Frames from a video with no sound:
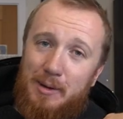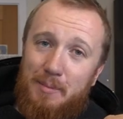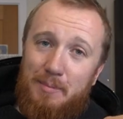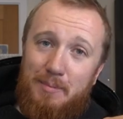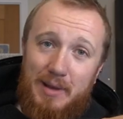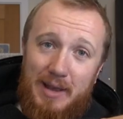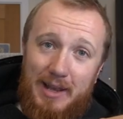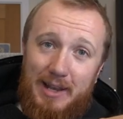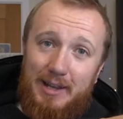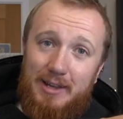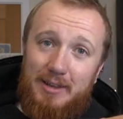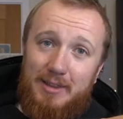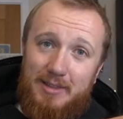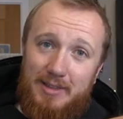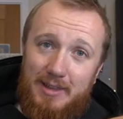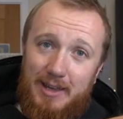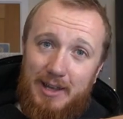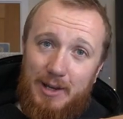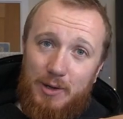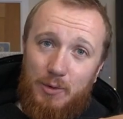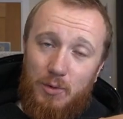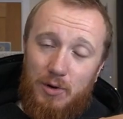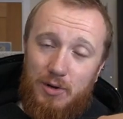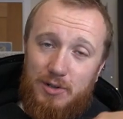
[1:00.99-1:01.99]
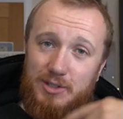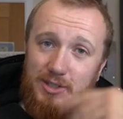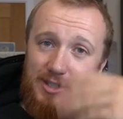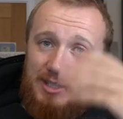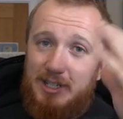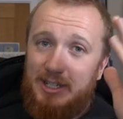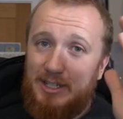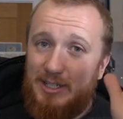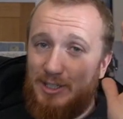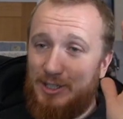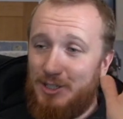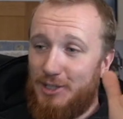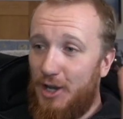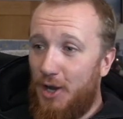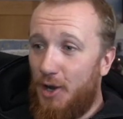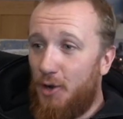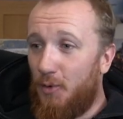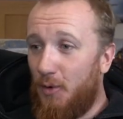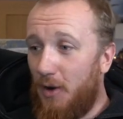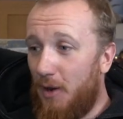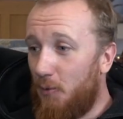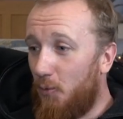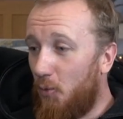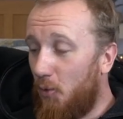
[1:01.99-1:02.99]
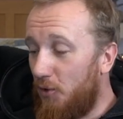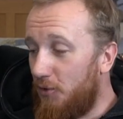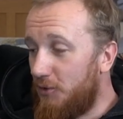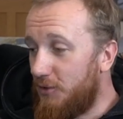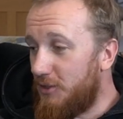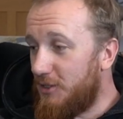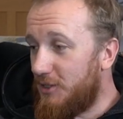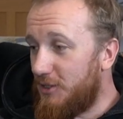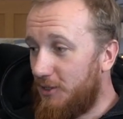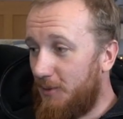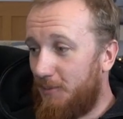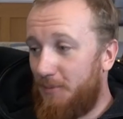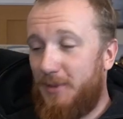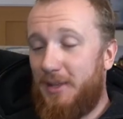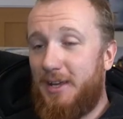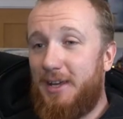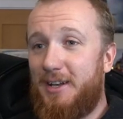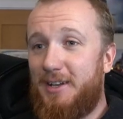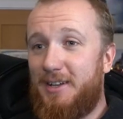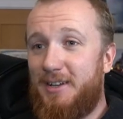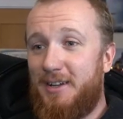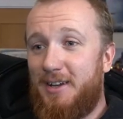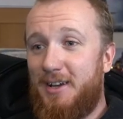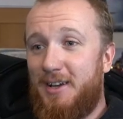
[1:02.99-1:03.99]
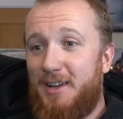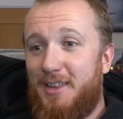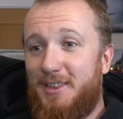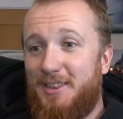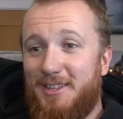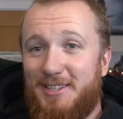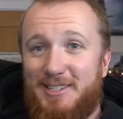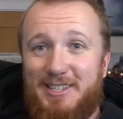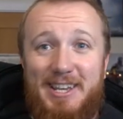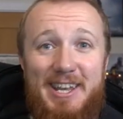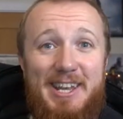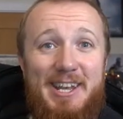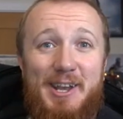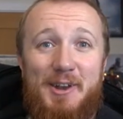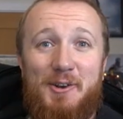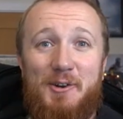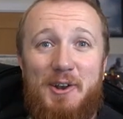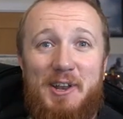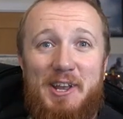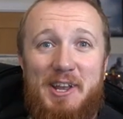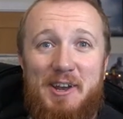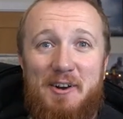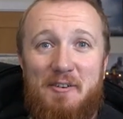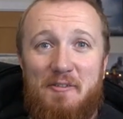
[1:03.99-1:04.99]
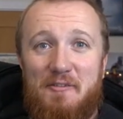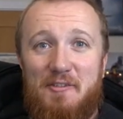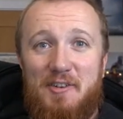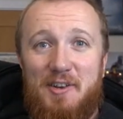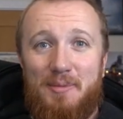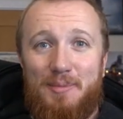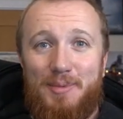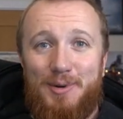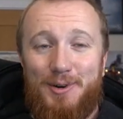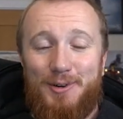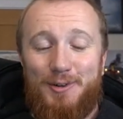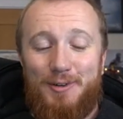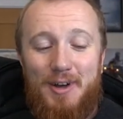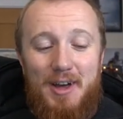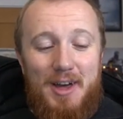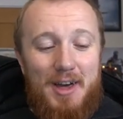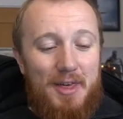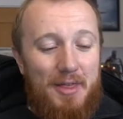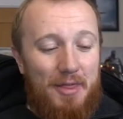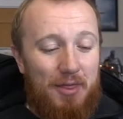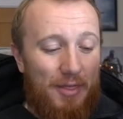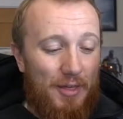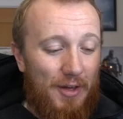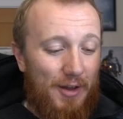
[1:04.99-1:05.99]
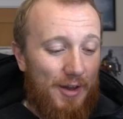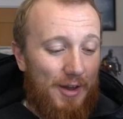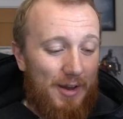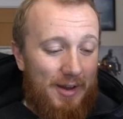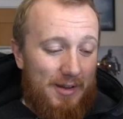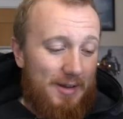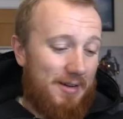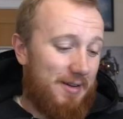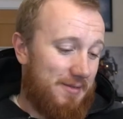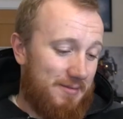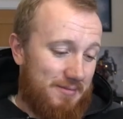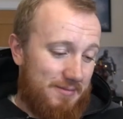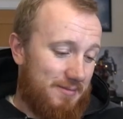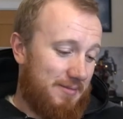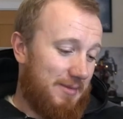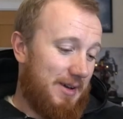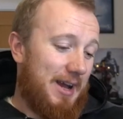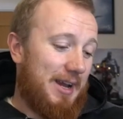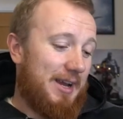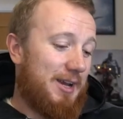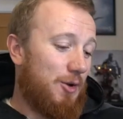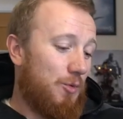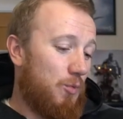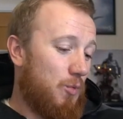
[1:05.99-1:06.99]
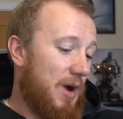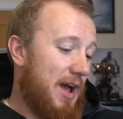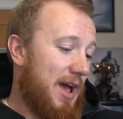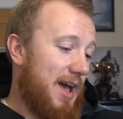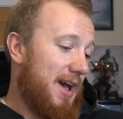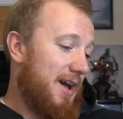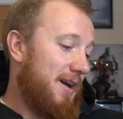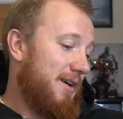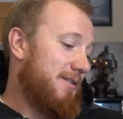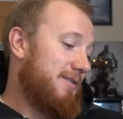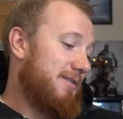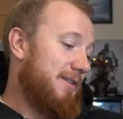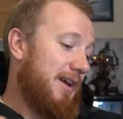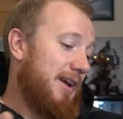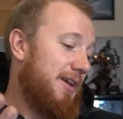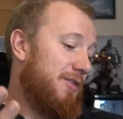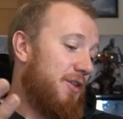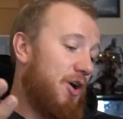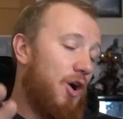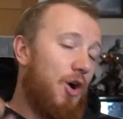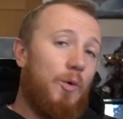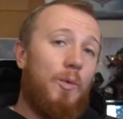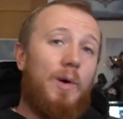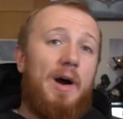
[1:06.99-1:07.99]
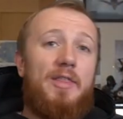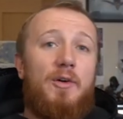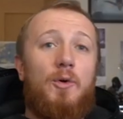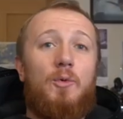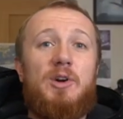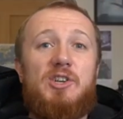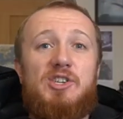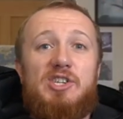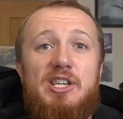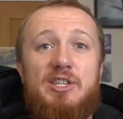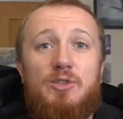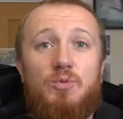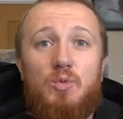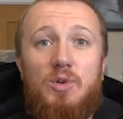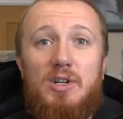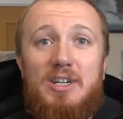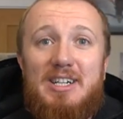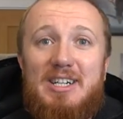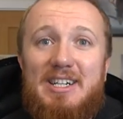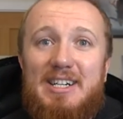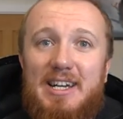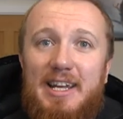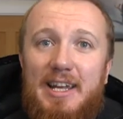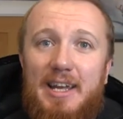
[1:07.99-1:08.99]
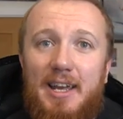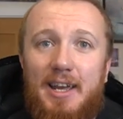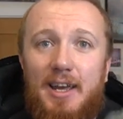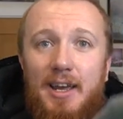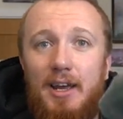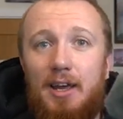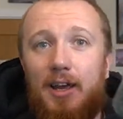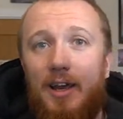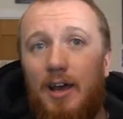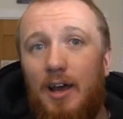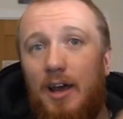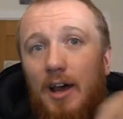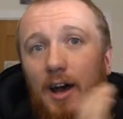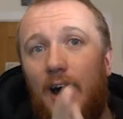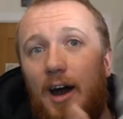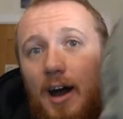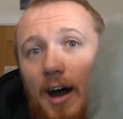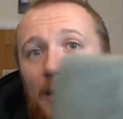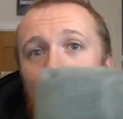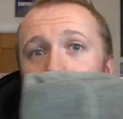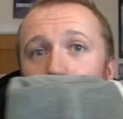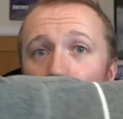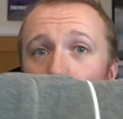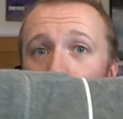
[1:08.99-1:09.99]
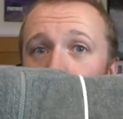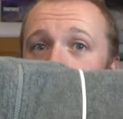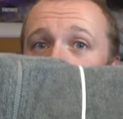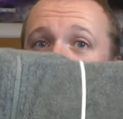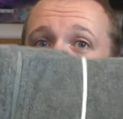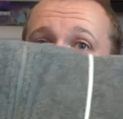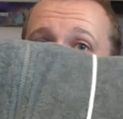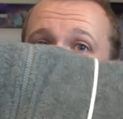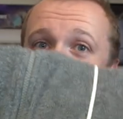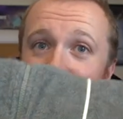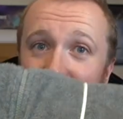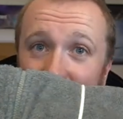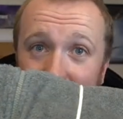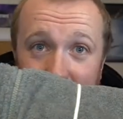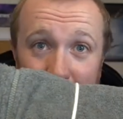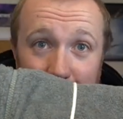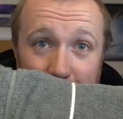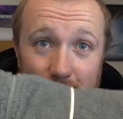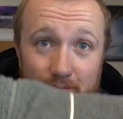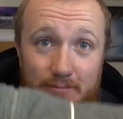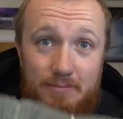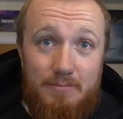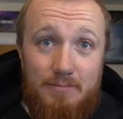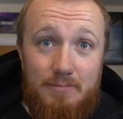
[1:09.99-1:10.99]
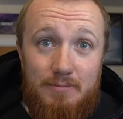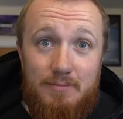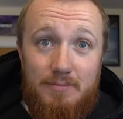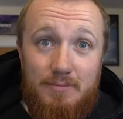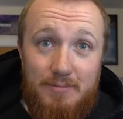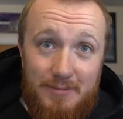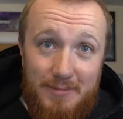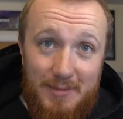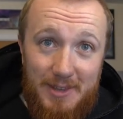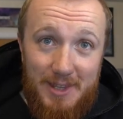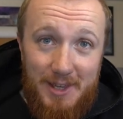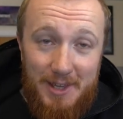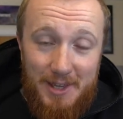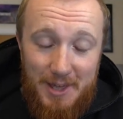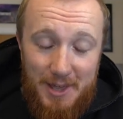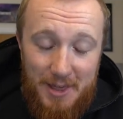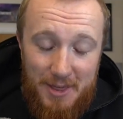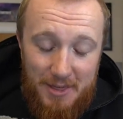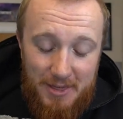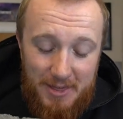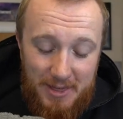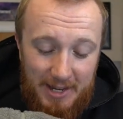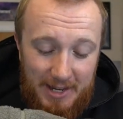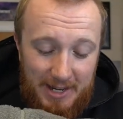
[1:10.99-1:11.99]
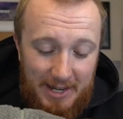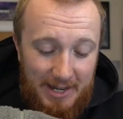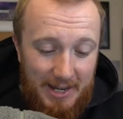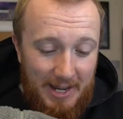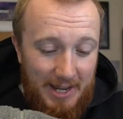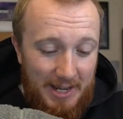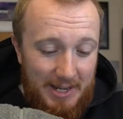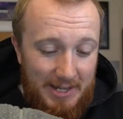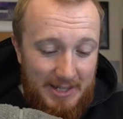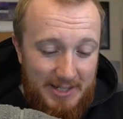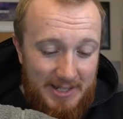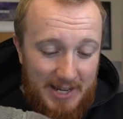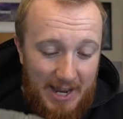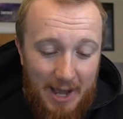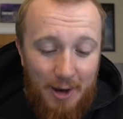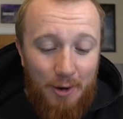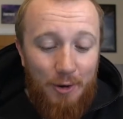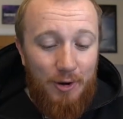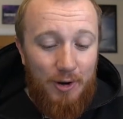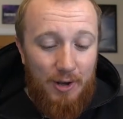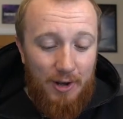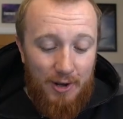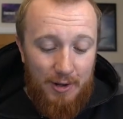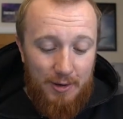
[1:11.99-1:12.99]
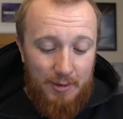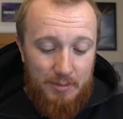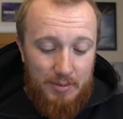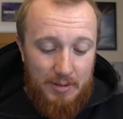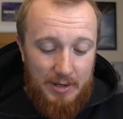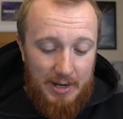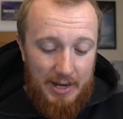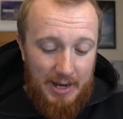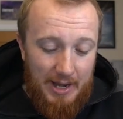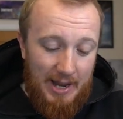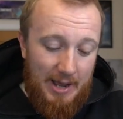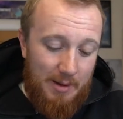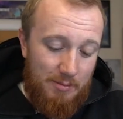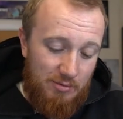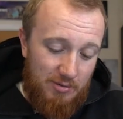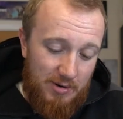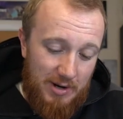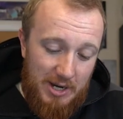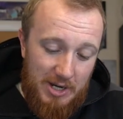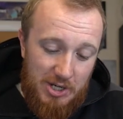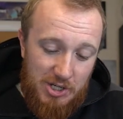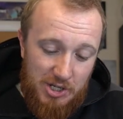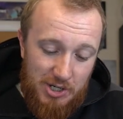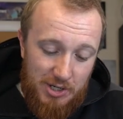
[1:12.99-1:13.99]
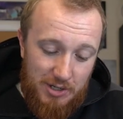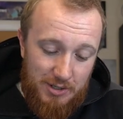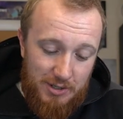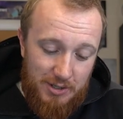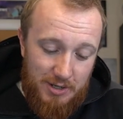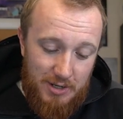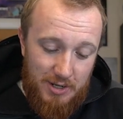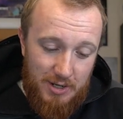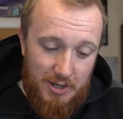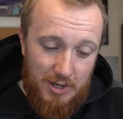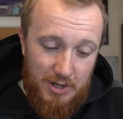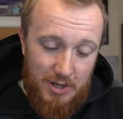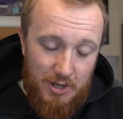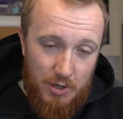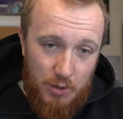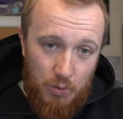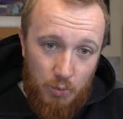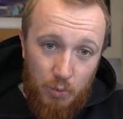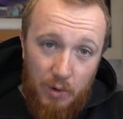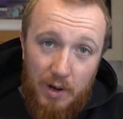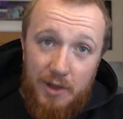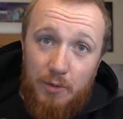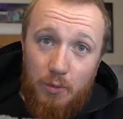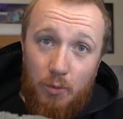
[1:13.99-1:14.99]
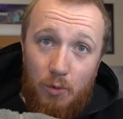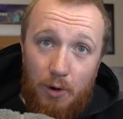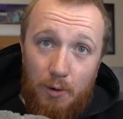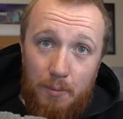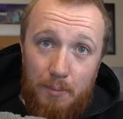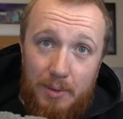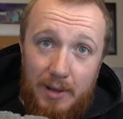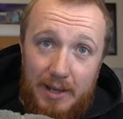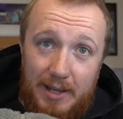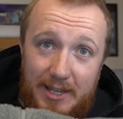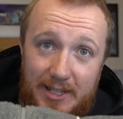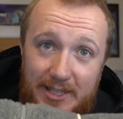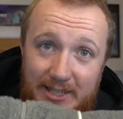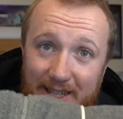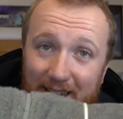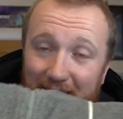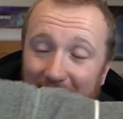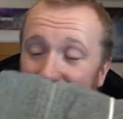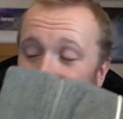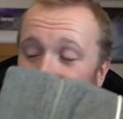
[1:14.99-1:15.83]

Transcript: a big thick onesie. So I want something that's equally comfortable that I can wear in hot weather, which is why I bought this. The Towel Club collaboration with One Piece,